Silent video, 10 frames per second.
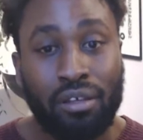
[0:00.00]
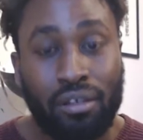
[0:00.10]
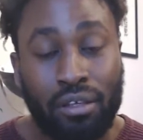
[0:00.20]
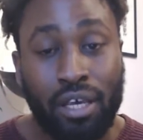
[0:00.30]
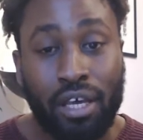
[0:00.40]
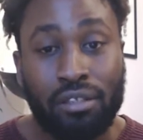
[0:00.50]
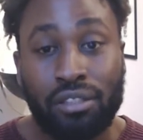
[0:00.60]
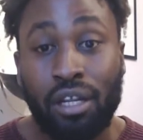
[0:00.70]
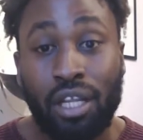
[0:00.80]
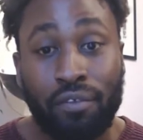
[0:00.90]
Yeah,
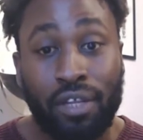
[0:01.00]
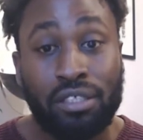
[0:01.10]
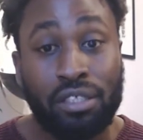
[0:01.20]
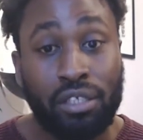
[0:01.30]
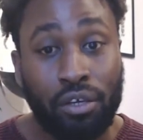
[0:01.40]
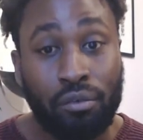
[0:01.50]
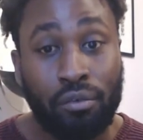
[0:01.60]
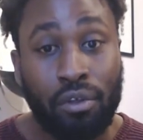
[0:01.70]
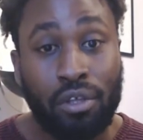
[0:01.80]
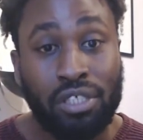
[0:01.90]
so I'll leave that to you.
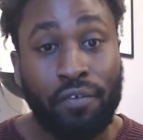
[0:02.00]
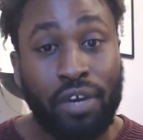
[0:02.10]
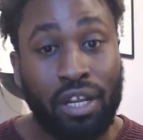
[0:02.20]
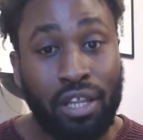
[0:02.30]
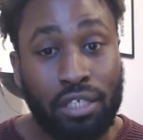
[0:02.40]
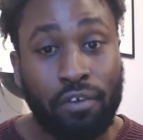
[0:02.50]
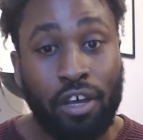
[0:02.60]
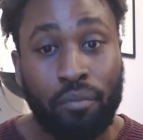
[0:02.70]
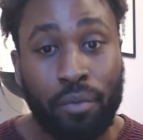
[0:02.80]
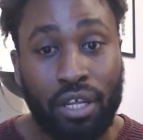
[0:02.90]
So for the next
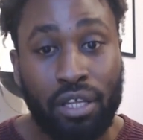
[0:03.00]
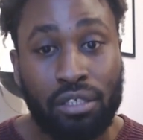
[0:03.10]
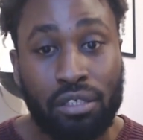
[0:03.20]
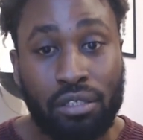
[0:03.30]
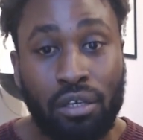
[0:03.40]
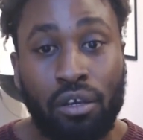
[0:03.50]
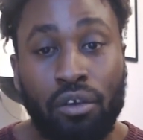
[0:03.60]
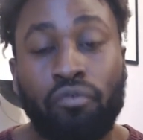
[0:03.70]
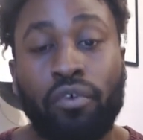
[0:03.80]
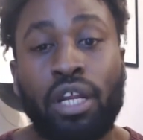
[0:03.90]
5 minutes,
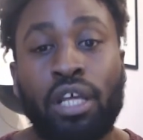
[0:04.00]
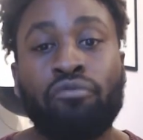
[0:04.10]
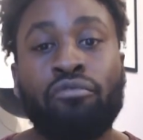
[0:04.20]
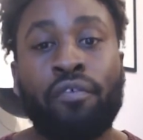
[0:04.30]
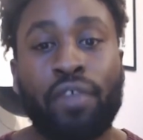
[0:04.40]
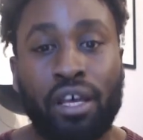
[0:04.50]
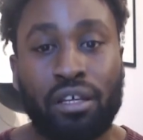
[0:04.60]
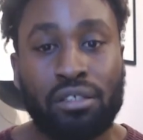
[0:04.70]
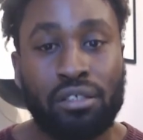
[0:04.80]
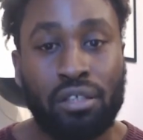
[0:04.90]
really
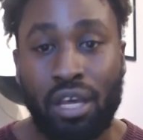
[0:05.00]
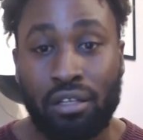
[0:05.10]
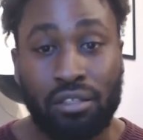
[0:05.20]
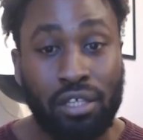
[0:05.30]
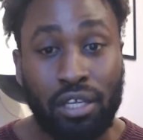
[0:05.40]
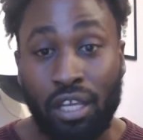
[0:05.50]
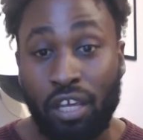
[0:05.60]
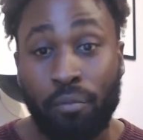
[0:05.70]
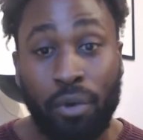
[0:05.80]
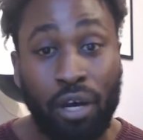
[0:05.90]
reflect. And
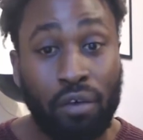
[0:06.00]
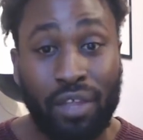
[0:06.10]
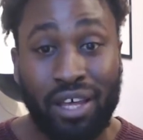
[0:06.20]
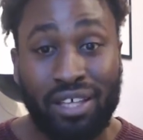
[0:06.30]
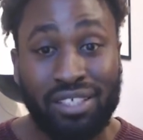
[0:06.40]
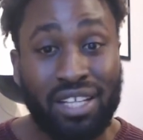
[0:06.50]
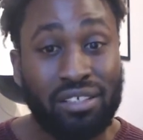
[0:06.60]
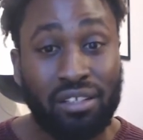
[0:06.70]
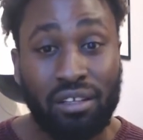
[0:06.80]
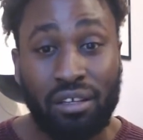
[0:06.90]
if part of that is
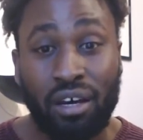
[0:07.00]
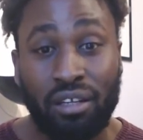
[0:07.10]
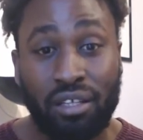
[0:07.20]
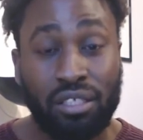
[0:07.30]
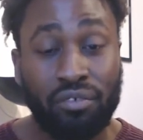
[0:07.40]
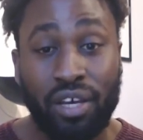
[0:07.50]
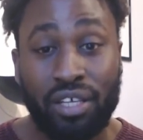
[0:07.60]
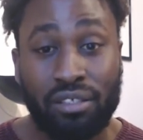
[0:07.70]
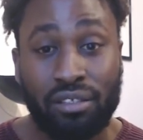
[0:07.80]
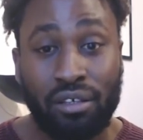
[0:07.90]
actually, I need to
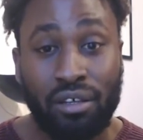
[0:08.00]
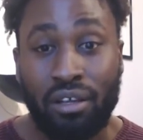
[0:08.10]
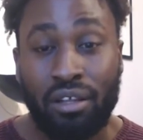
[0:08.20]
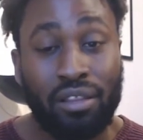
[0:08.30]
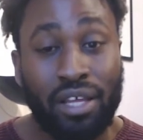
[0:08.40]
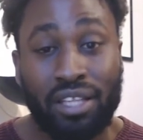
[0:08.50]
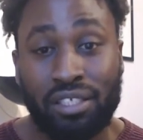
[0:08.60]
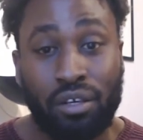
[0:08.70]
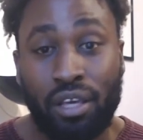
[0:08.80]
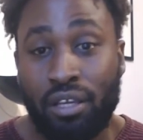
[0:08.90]
rest, that's
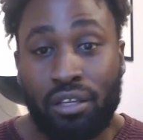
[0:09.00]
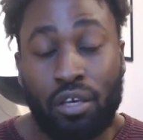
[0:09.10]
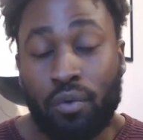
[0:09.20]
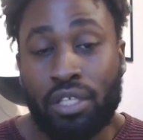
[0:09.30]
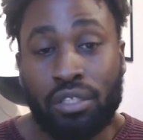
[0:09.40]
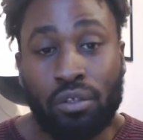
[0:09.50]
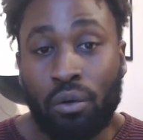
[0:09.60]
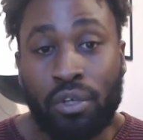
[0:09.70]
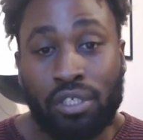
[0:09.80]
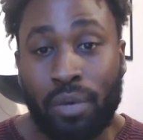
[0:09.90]
okay too. It's not
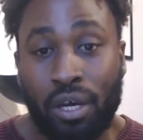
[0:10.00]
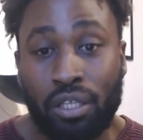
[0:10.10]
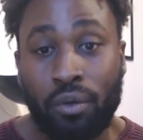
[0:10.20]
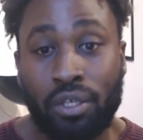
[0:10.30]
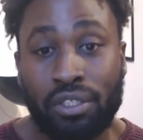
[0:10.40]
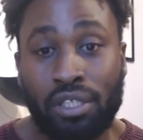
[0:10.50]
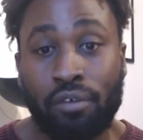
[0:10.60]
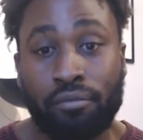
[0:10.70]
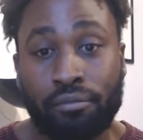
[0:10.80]
always about doing stuff.